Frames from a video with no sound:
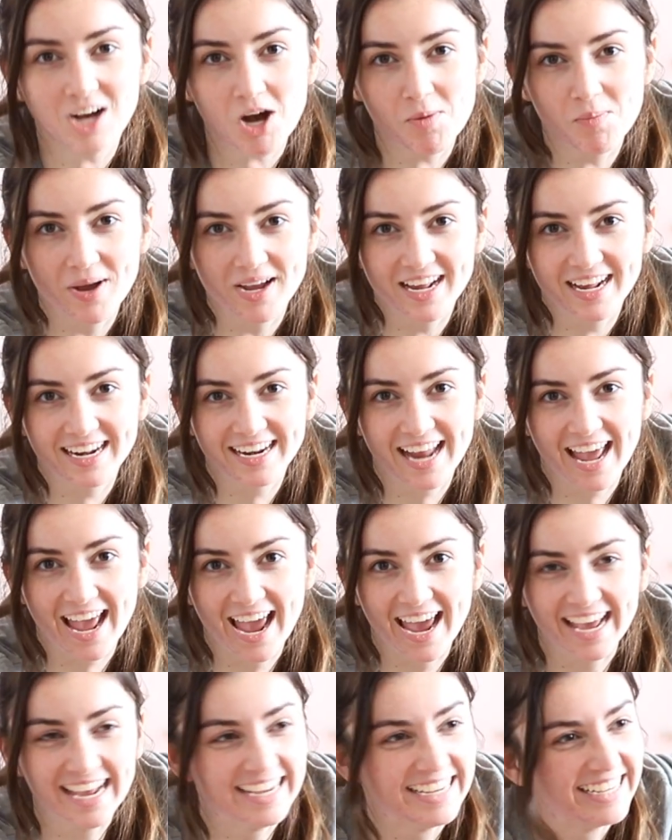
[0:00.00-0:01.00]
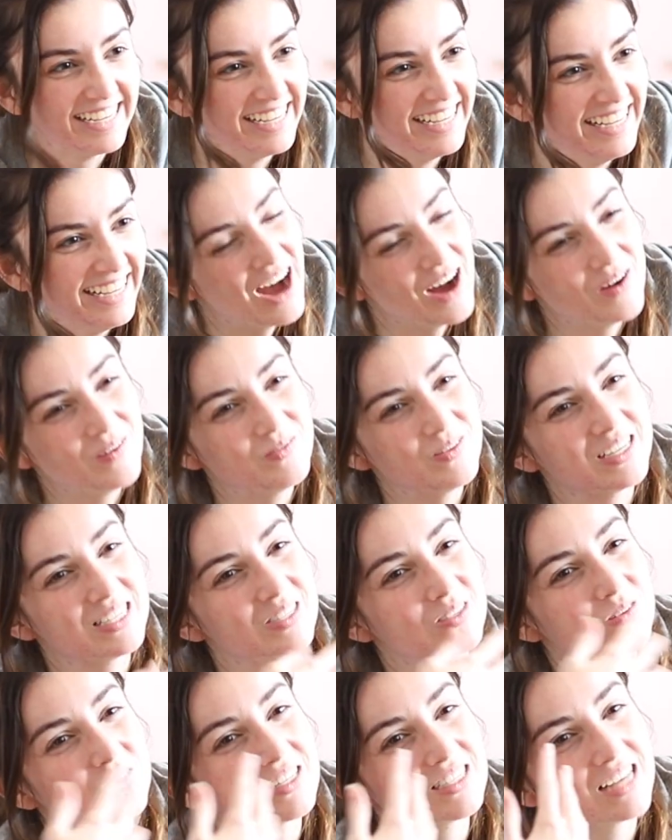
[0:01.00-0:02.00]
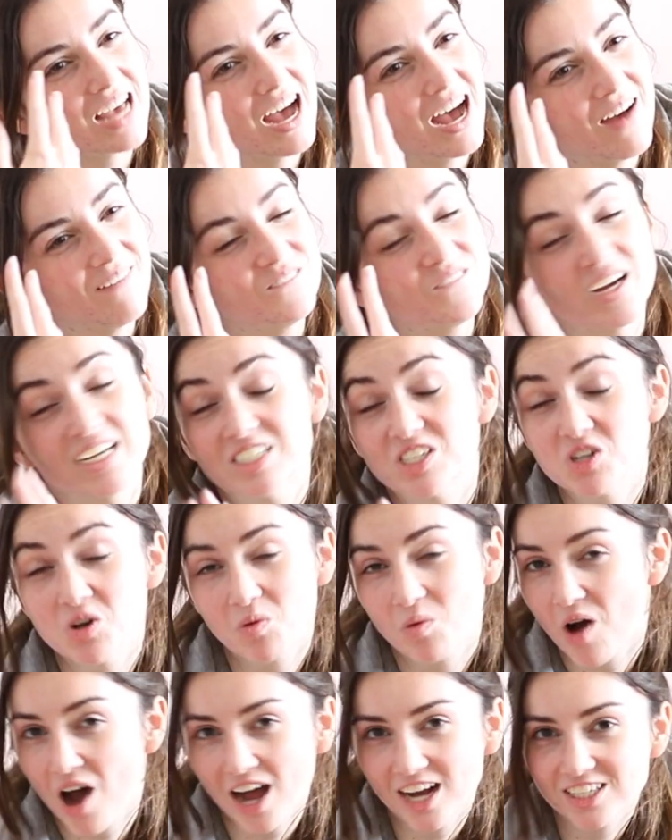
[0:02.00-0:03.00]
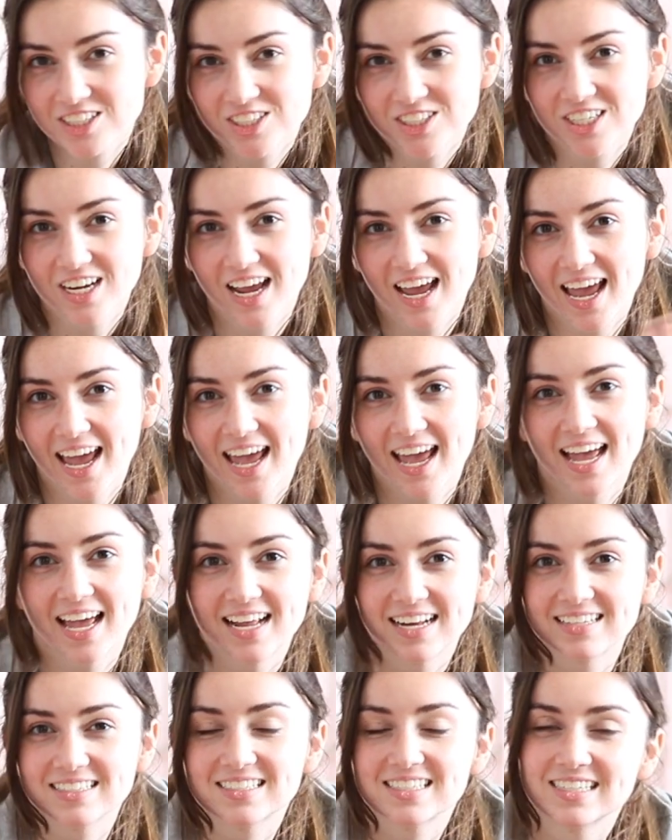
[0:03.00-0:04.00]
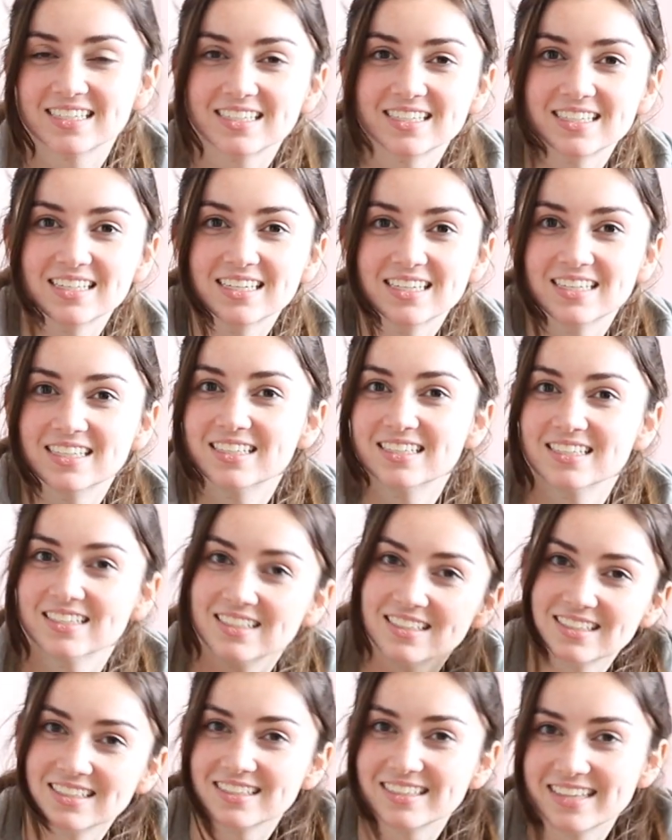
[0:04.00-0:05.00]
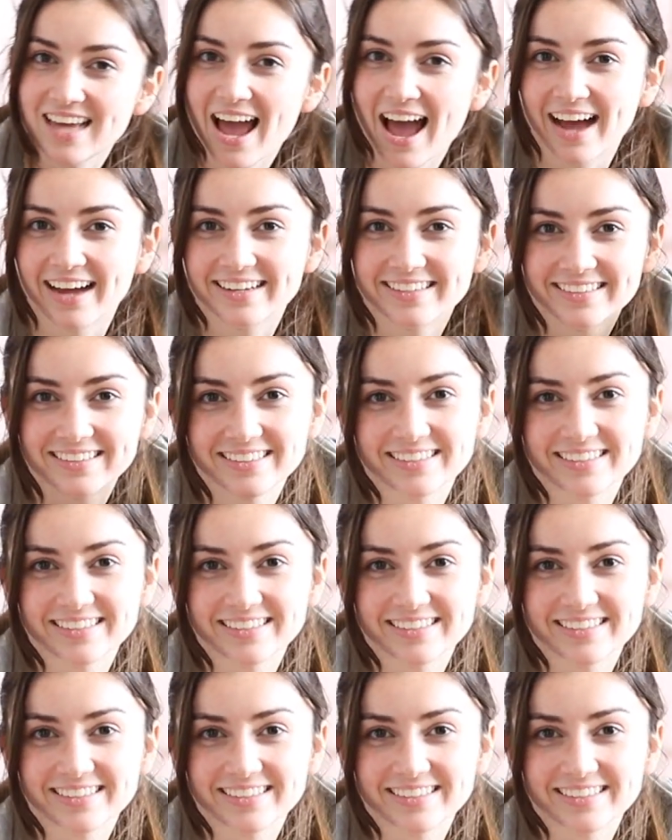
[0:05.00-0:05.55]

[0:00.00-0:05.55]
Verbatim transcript: Hope I get an A. Hope this was uh, fun to watch and yeah.